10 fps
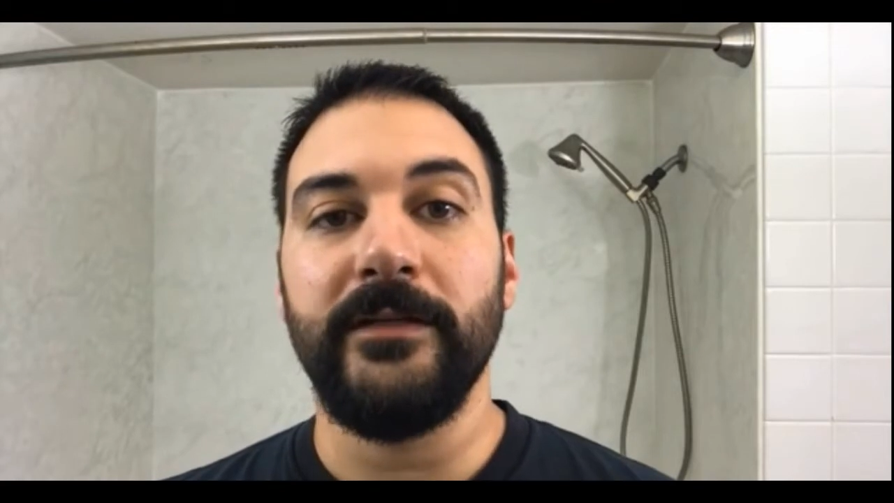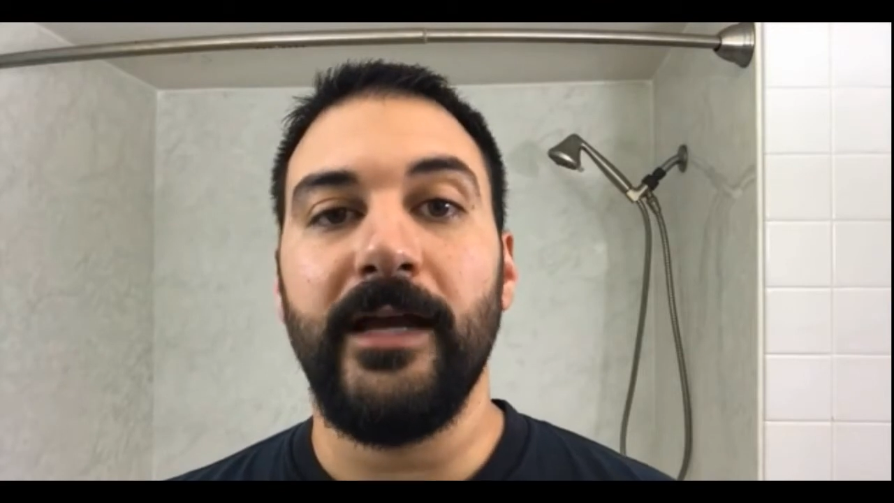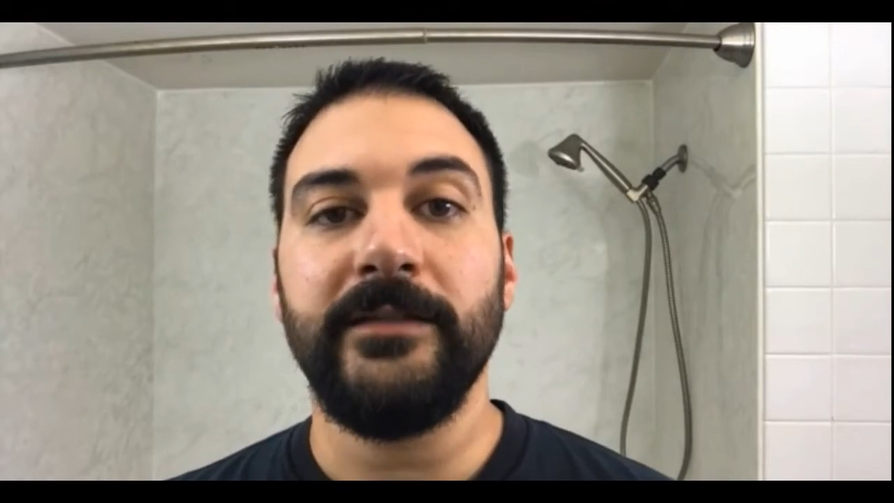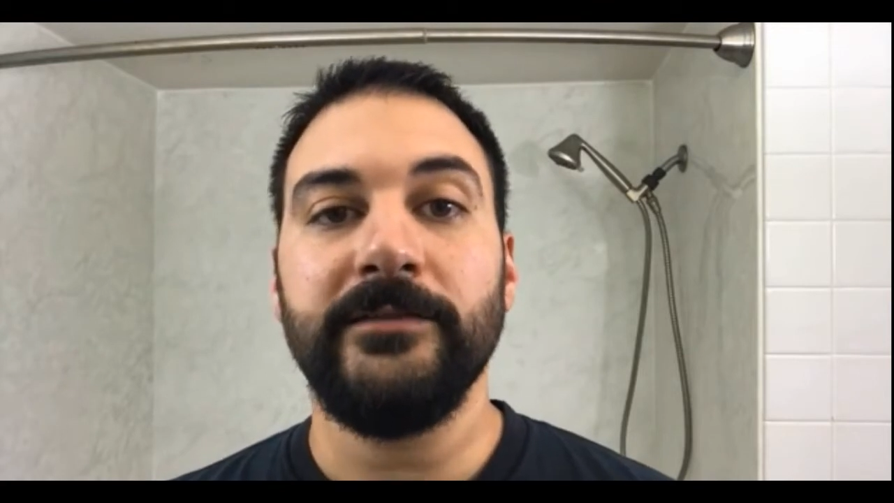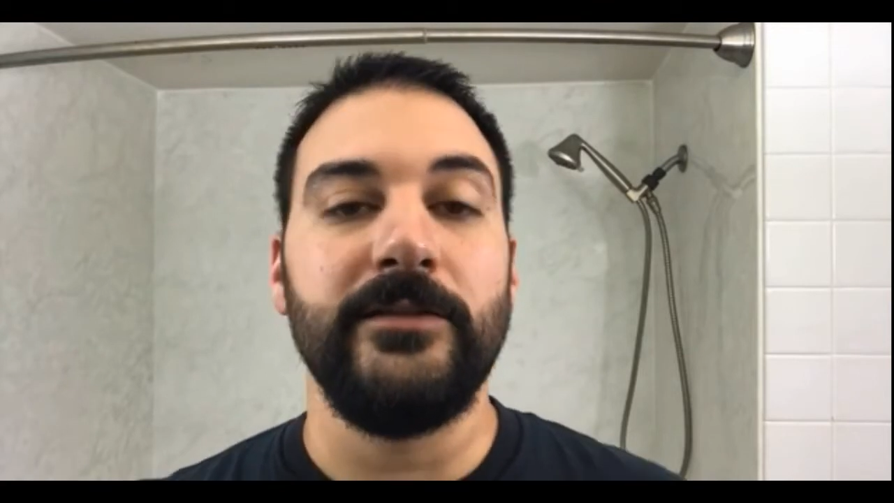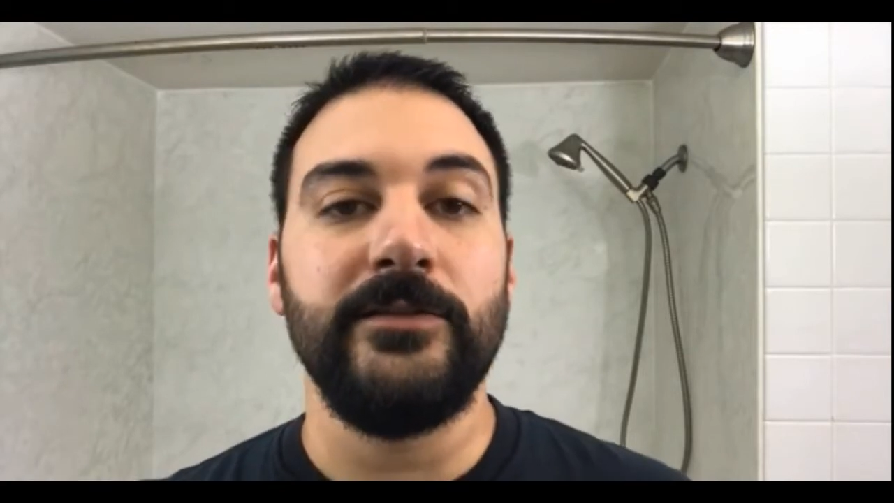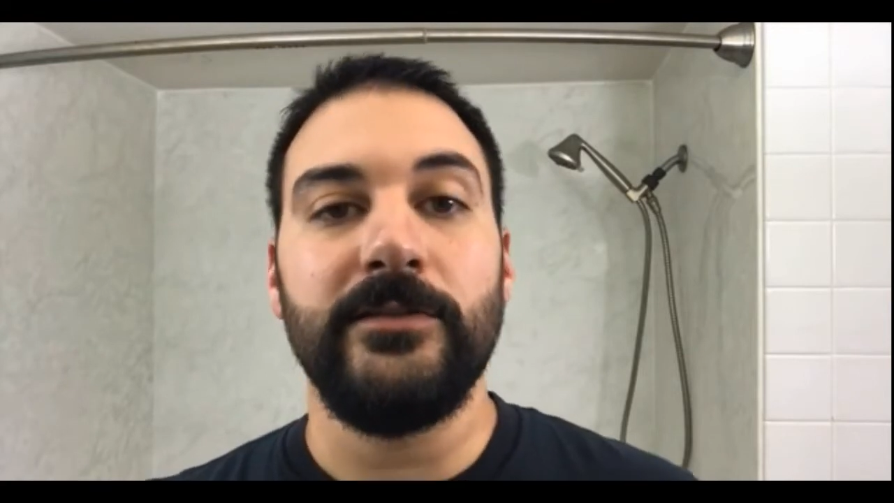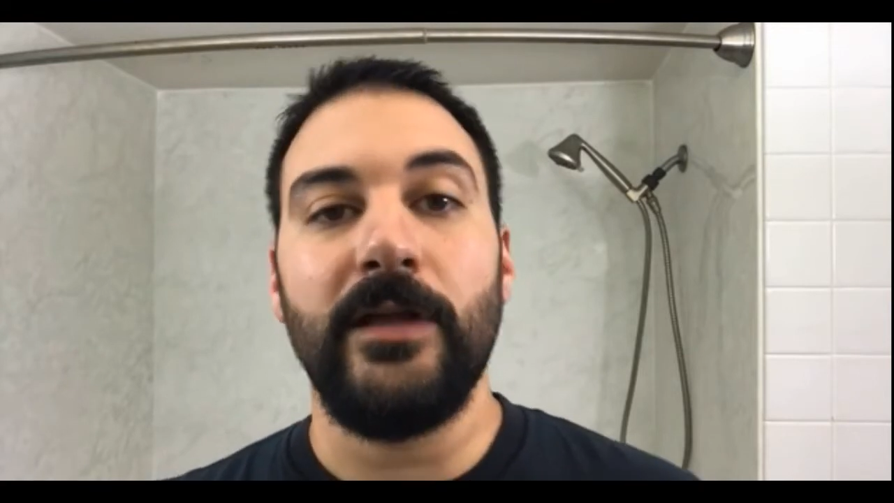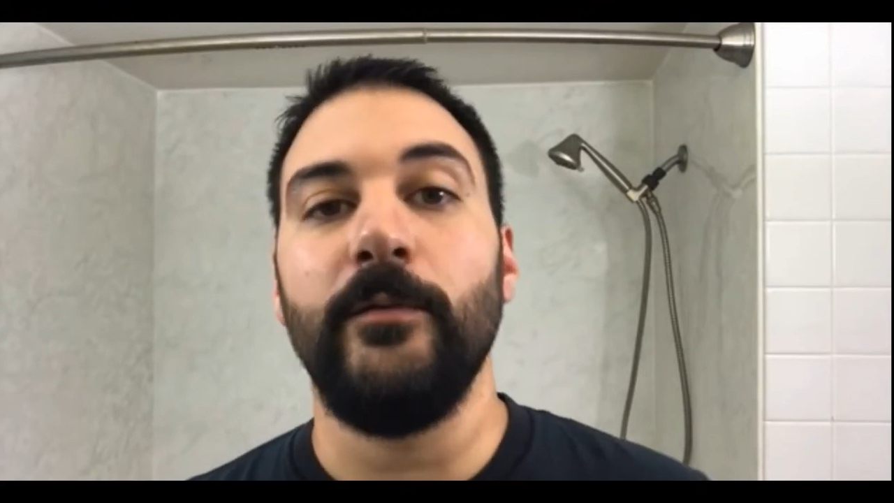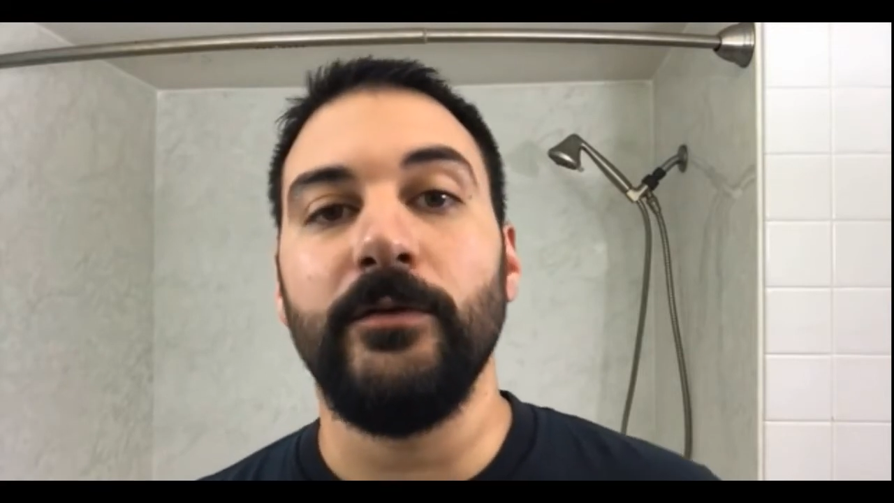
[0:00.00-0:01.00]
next, the
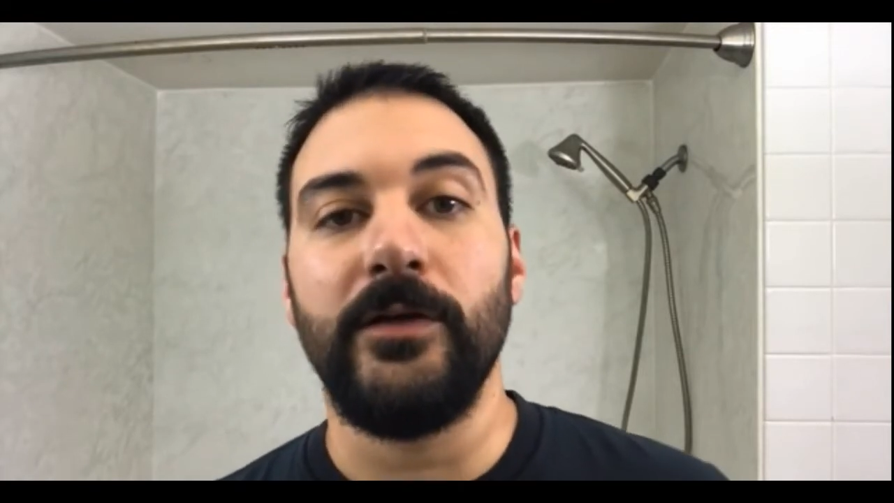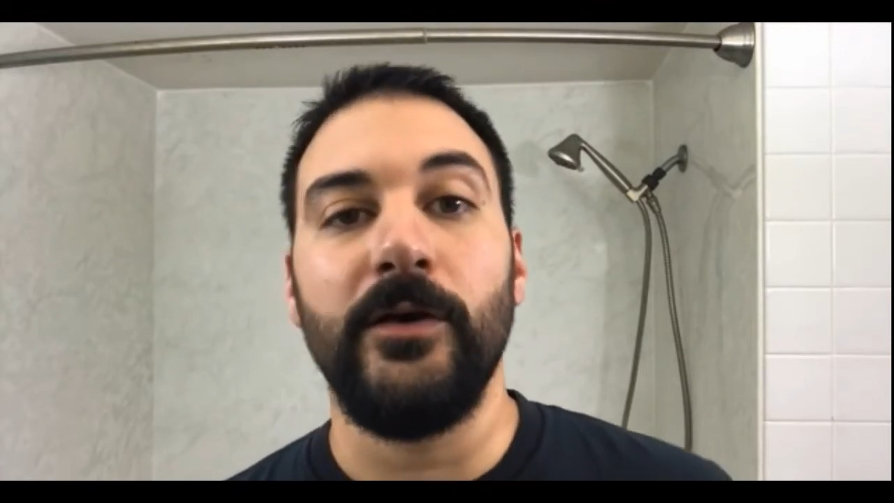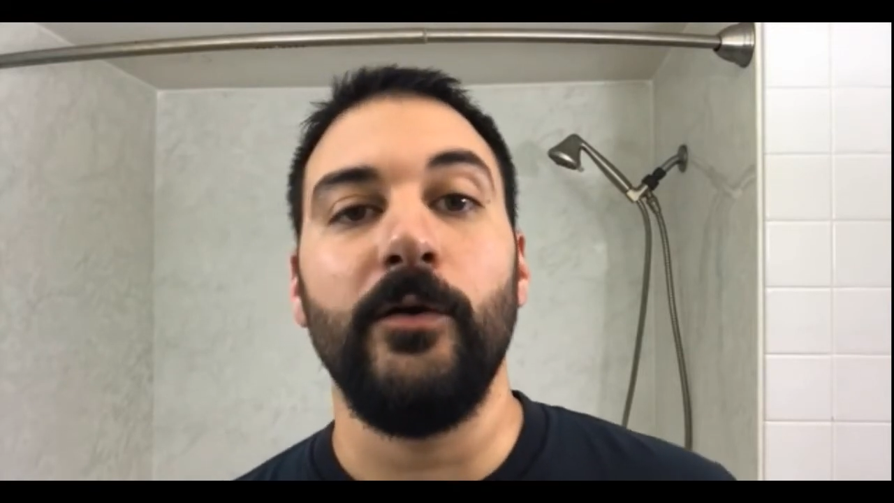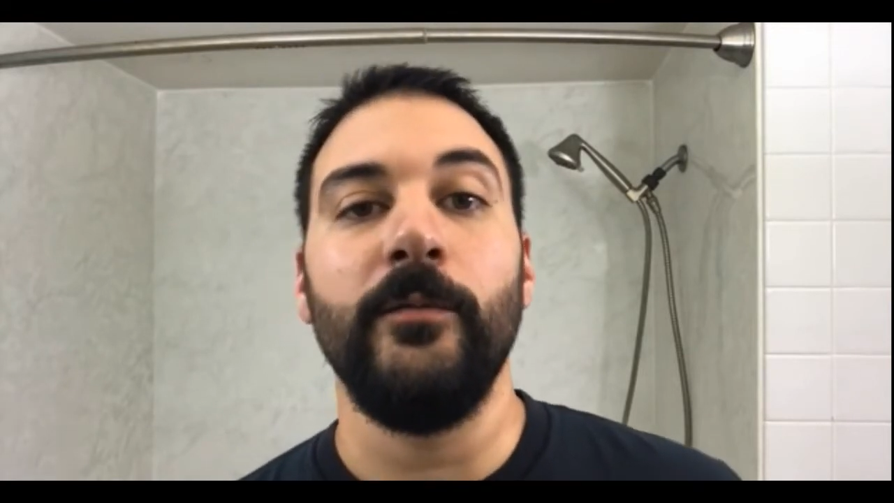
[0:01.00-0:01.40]
stubble comb.